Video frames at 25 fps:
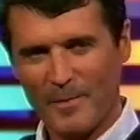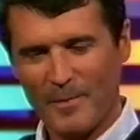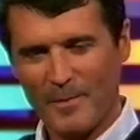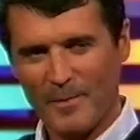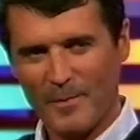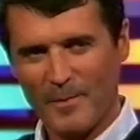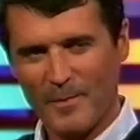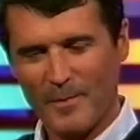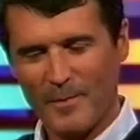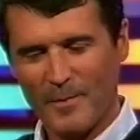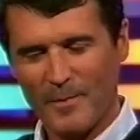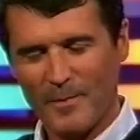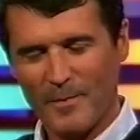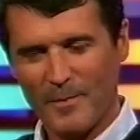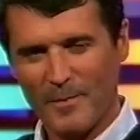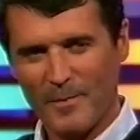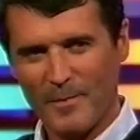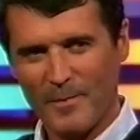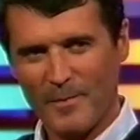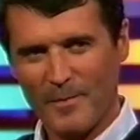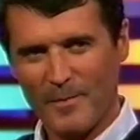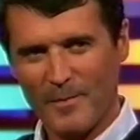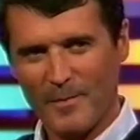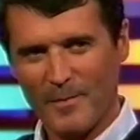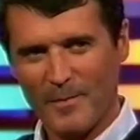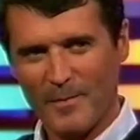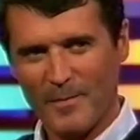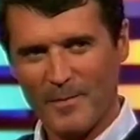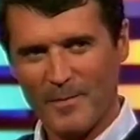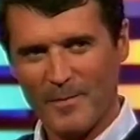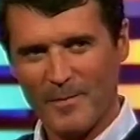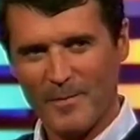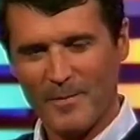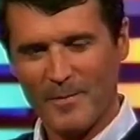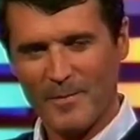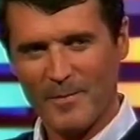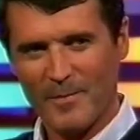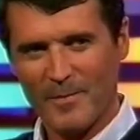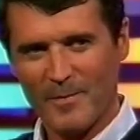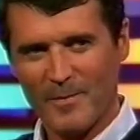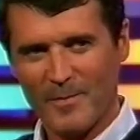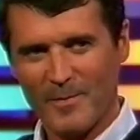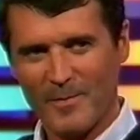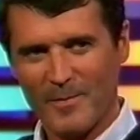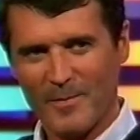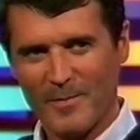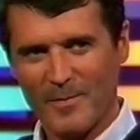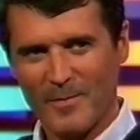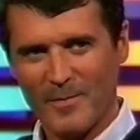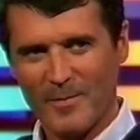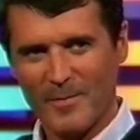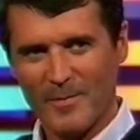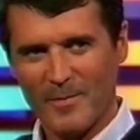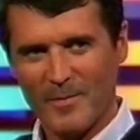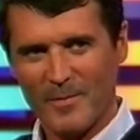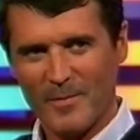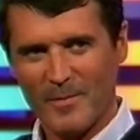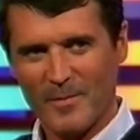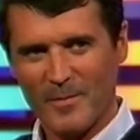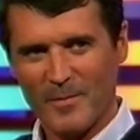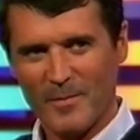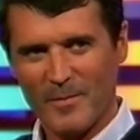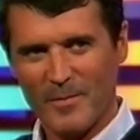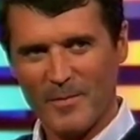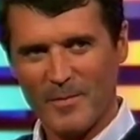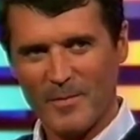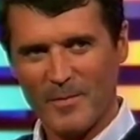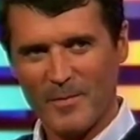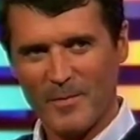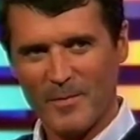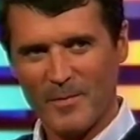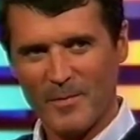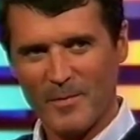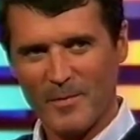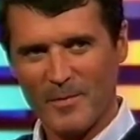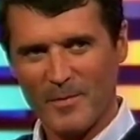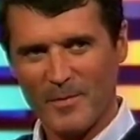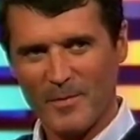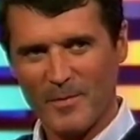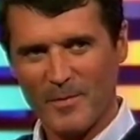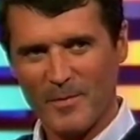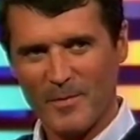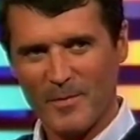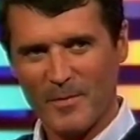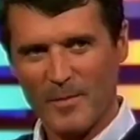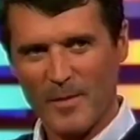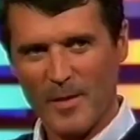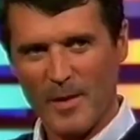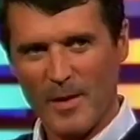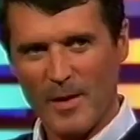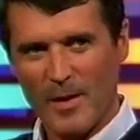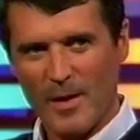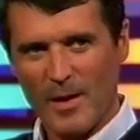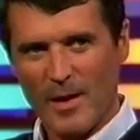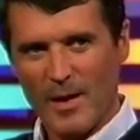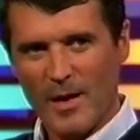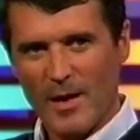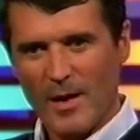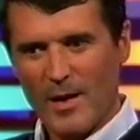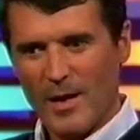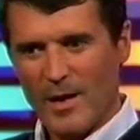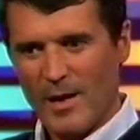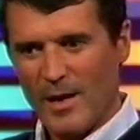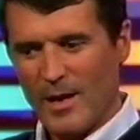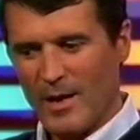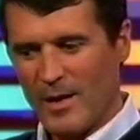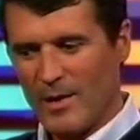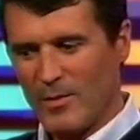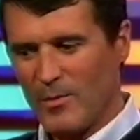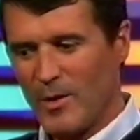to um, when it comes to Ipswich, that, that might be a bit of a problem, you know.